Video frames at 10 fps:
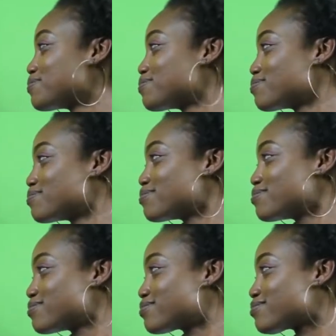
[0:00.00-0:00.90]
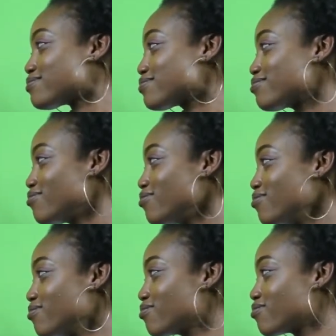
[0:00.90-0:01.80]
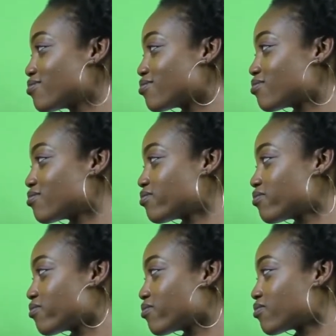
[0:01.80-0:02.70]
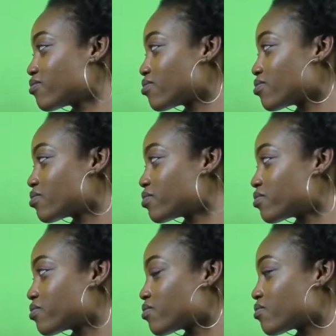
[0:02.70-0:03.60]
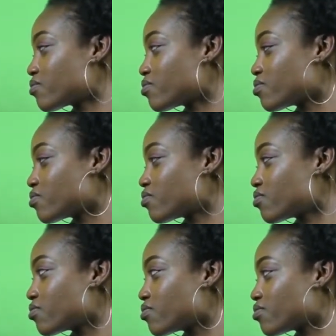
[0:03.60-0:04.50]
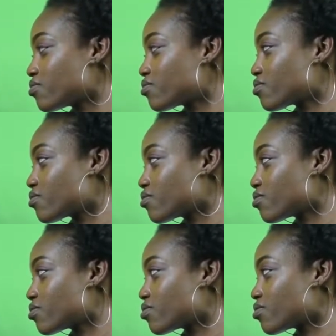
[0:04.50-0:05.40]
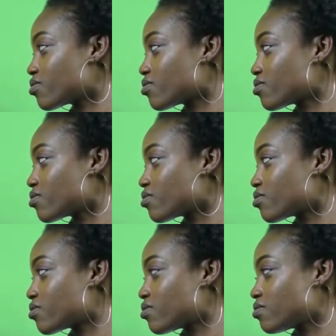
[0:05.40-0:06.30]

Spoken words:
(not speaking)